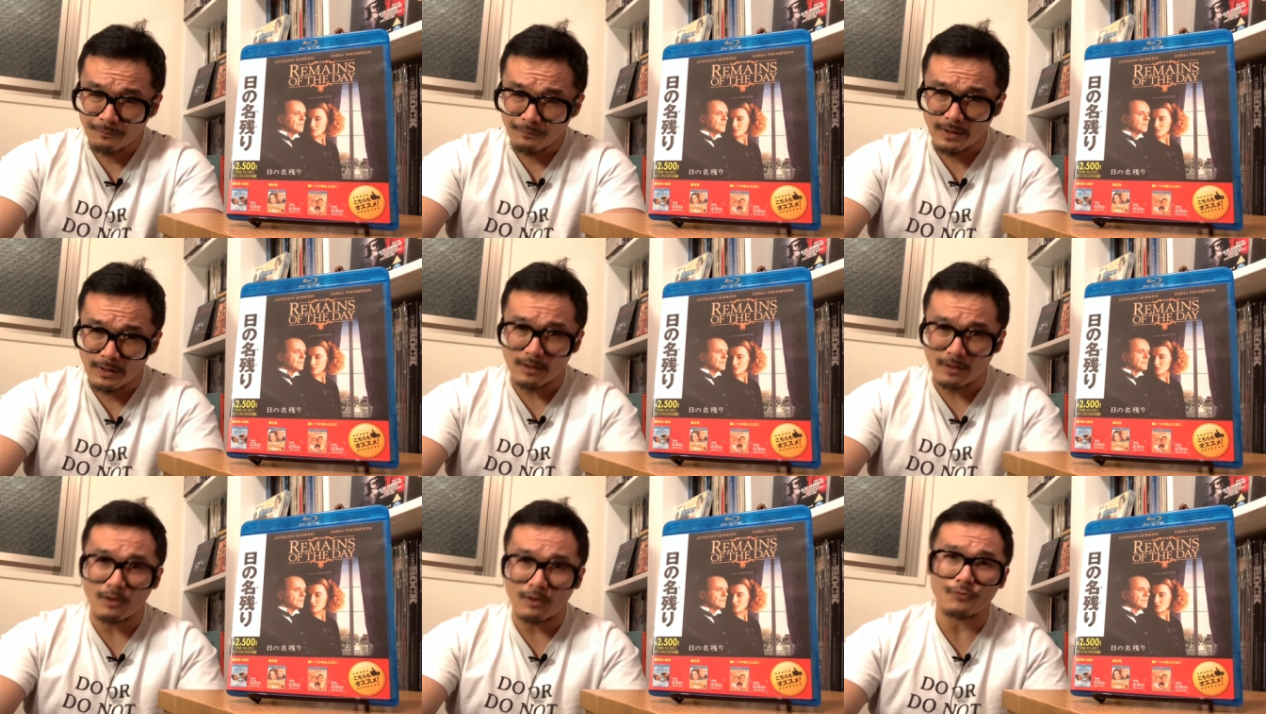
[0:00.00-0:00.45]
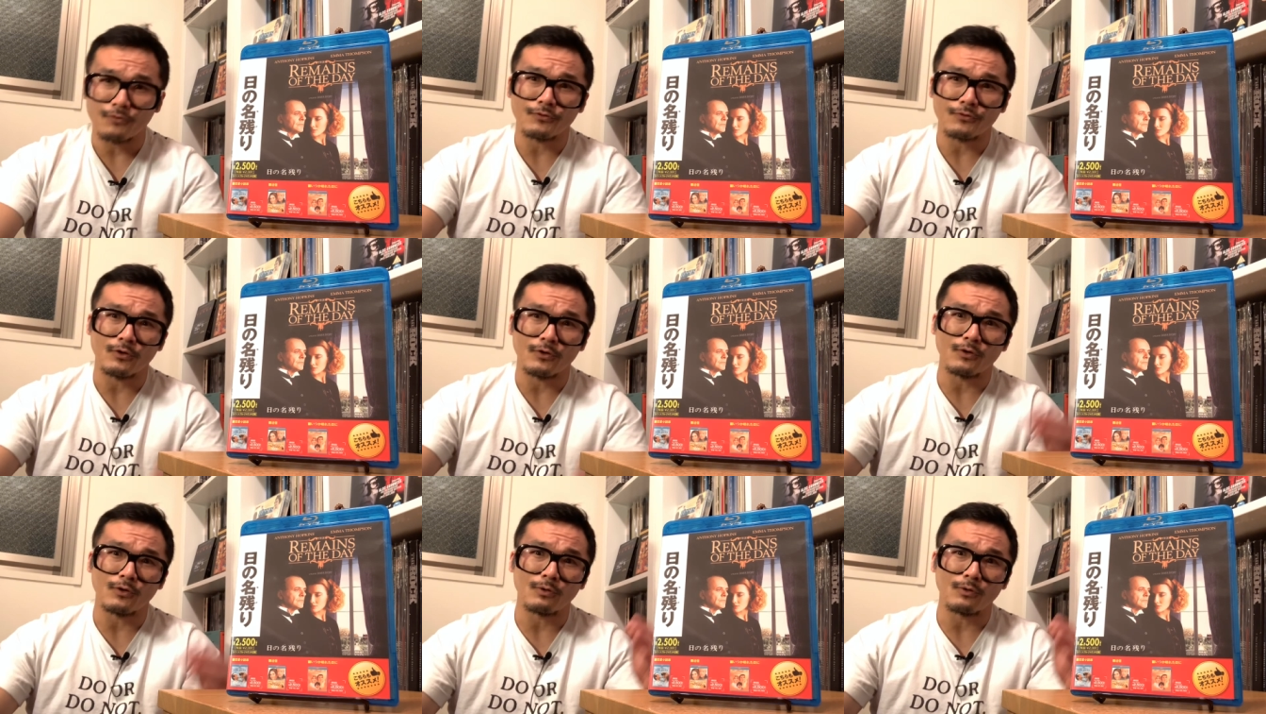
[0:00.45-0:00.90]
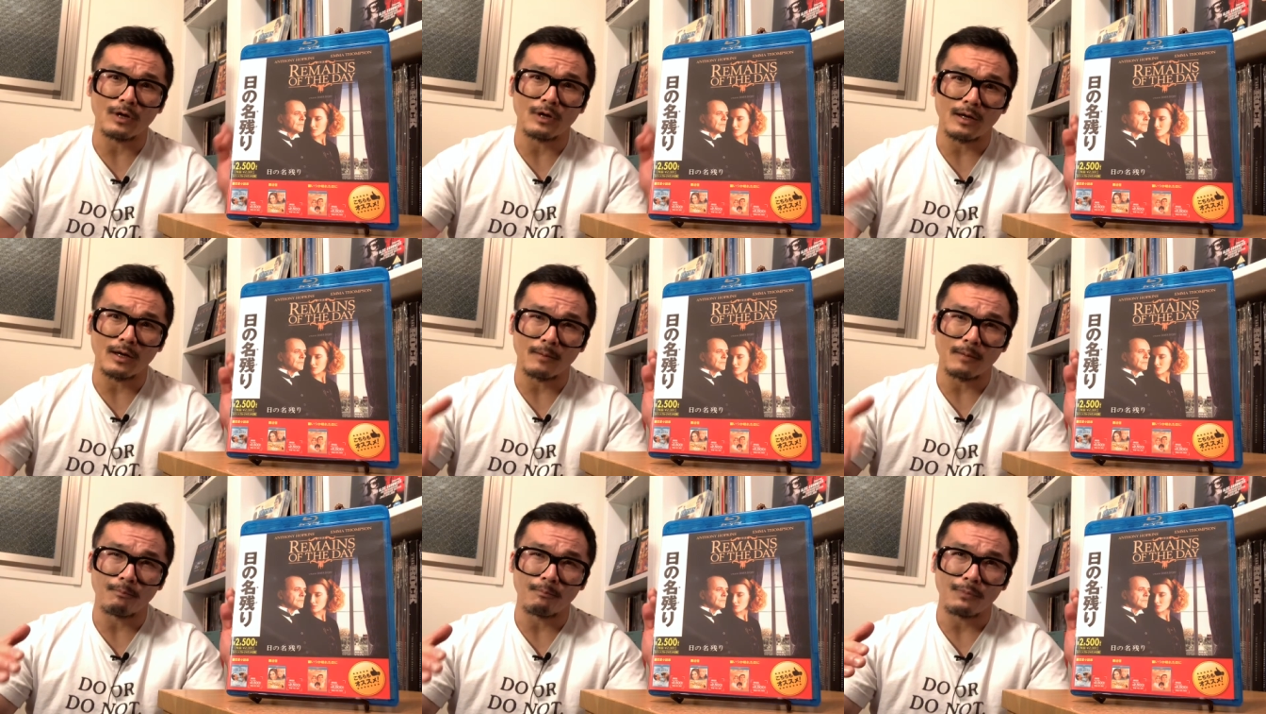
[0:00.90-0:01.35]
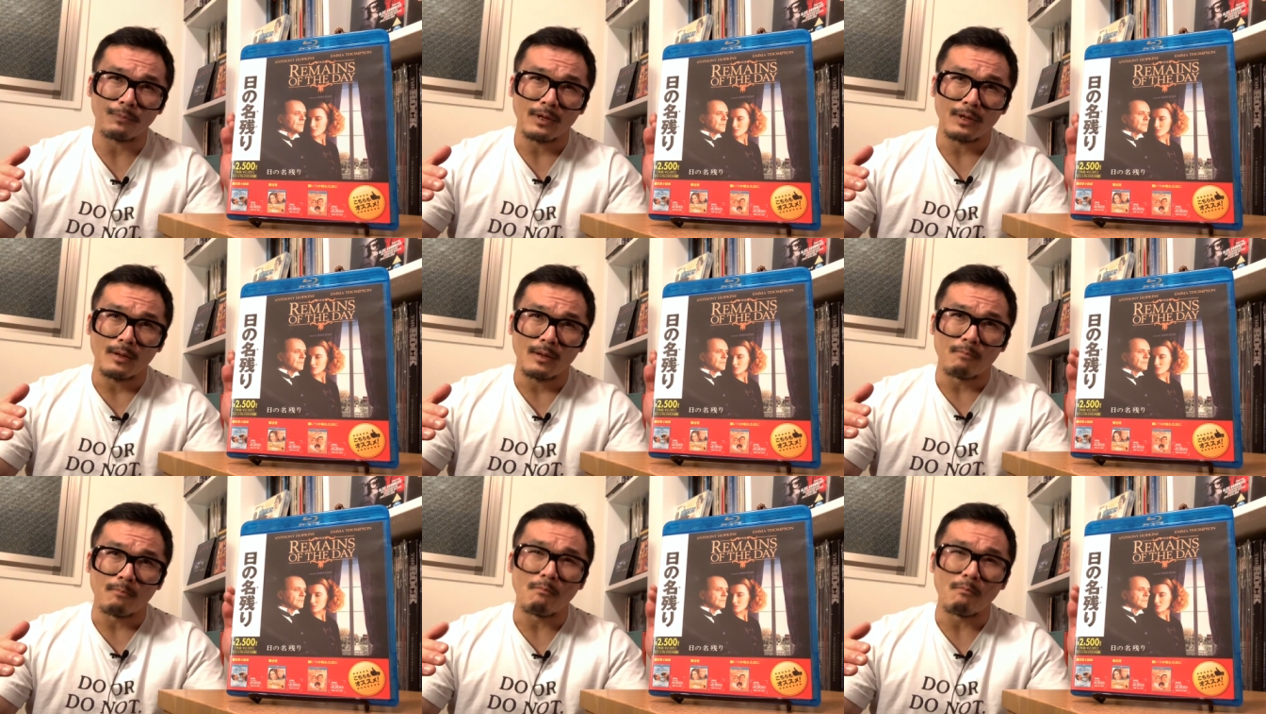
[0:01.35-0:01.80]
and also um,
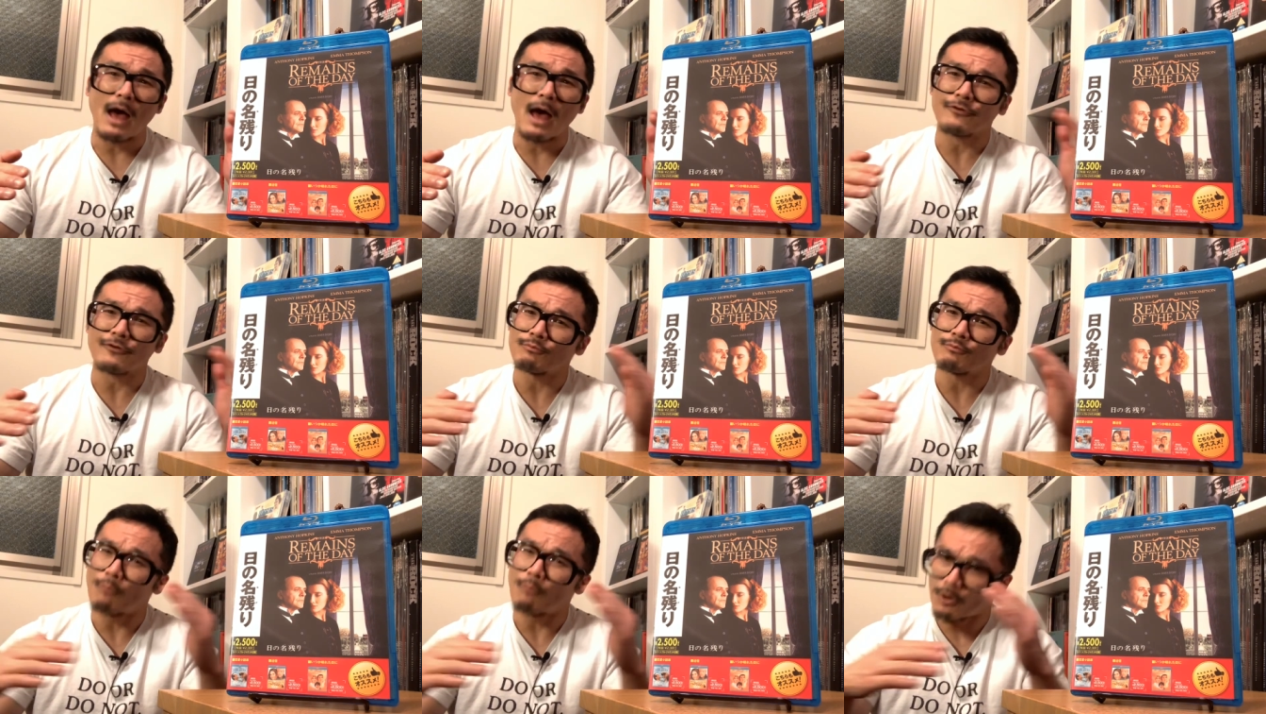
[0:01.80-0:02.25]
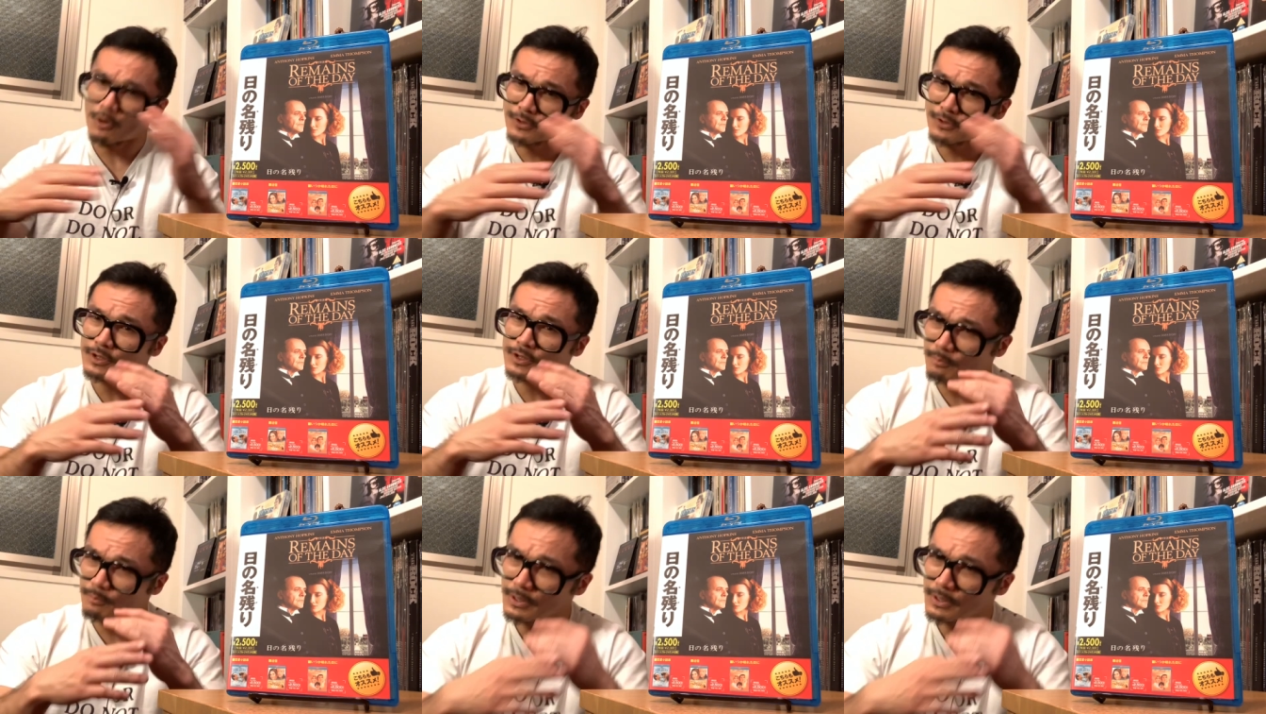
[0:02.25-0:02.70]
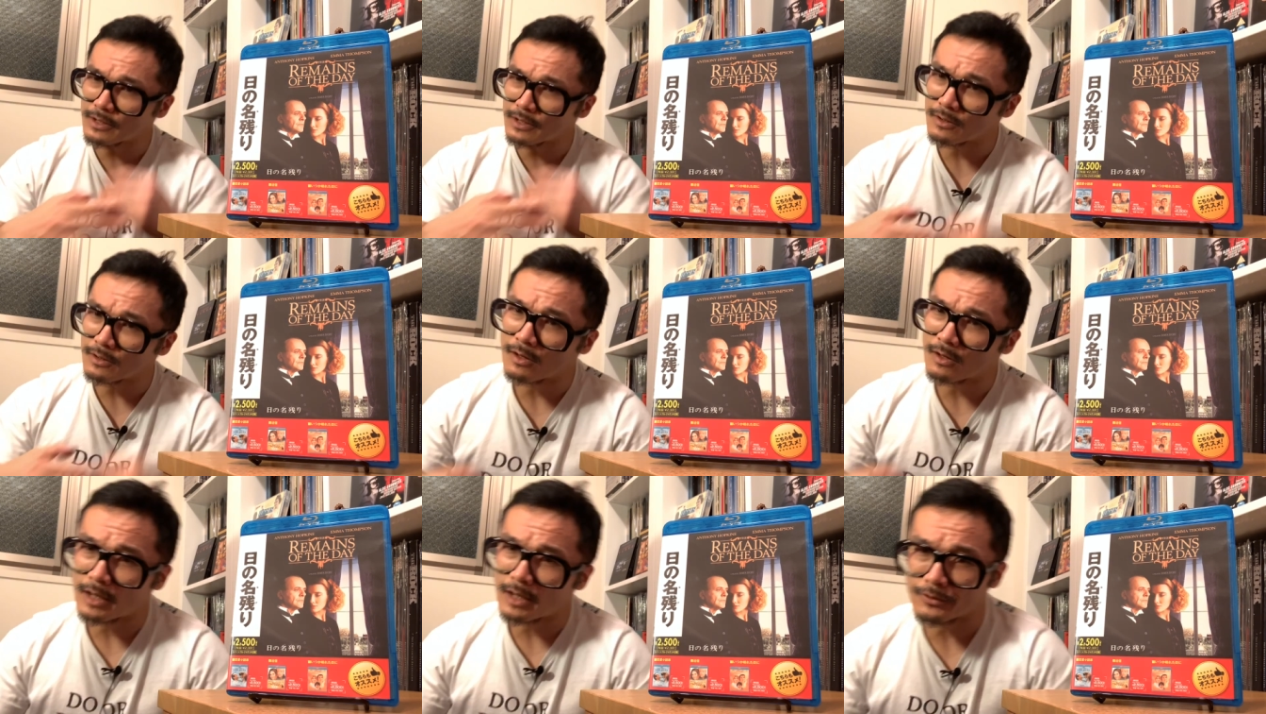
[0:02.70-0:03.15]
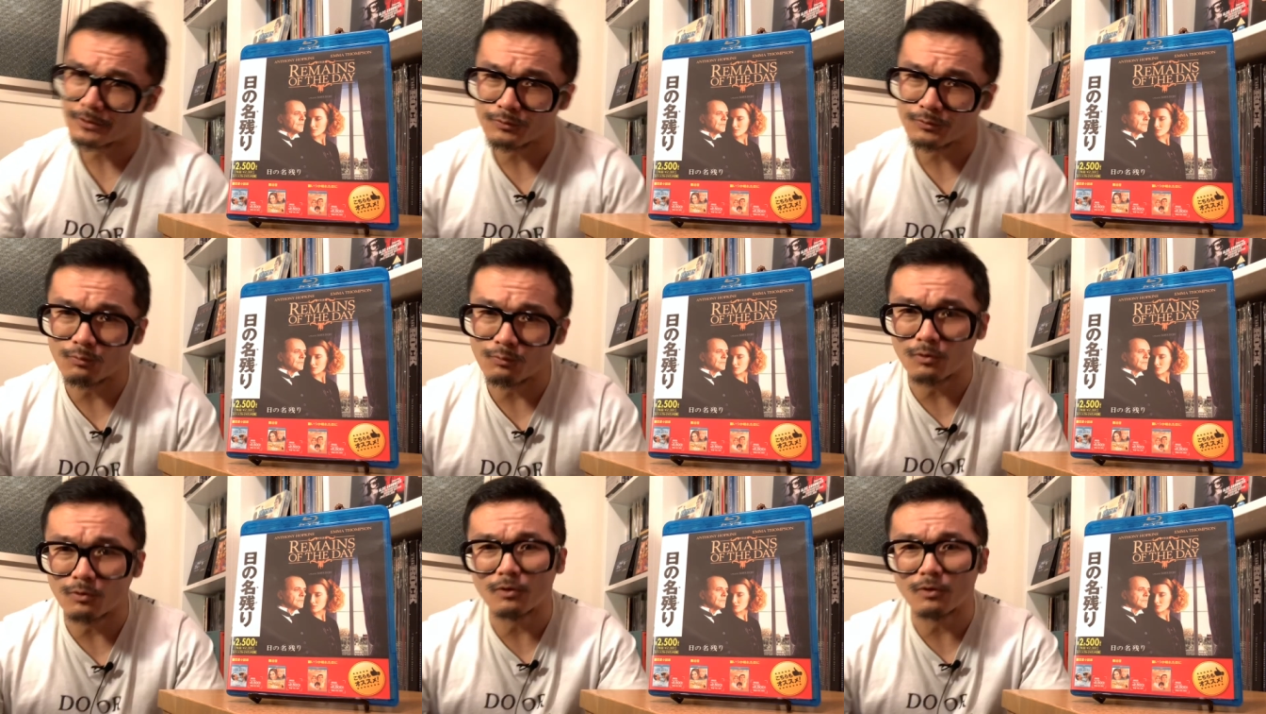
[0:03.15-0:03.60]
mass market appeal, as it
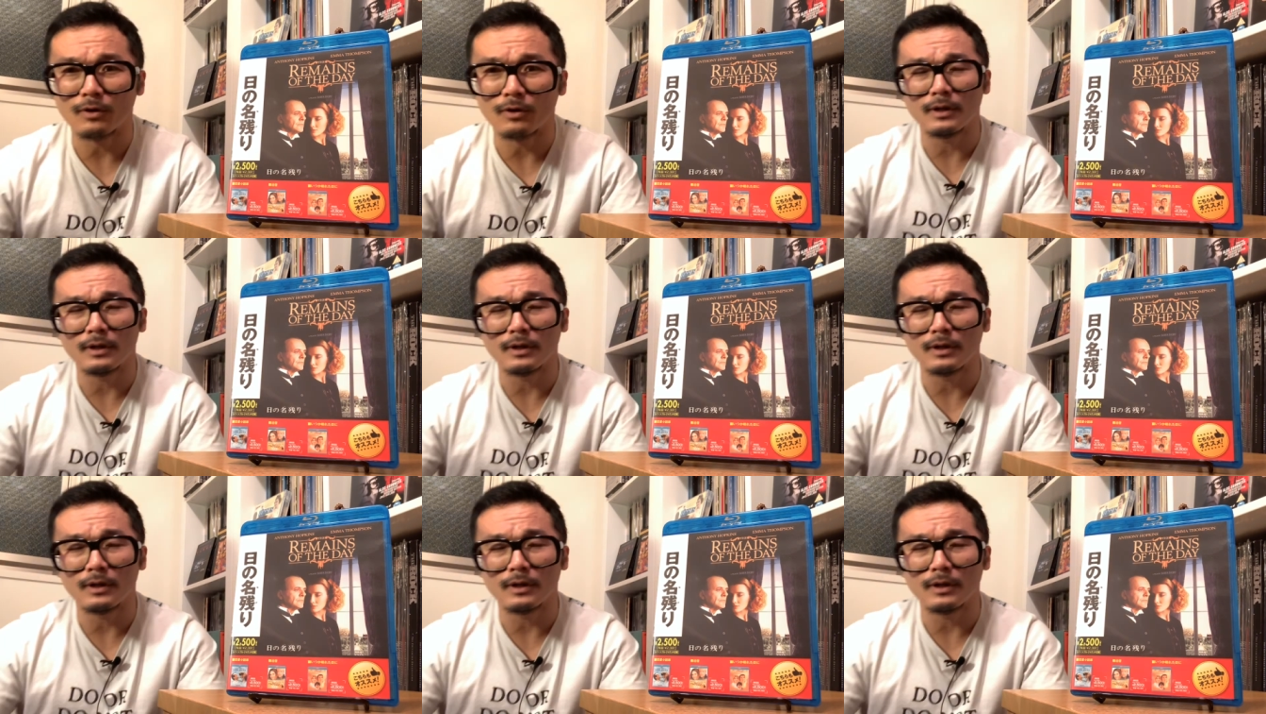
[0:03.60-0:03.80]
were.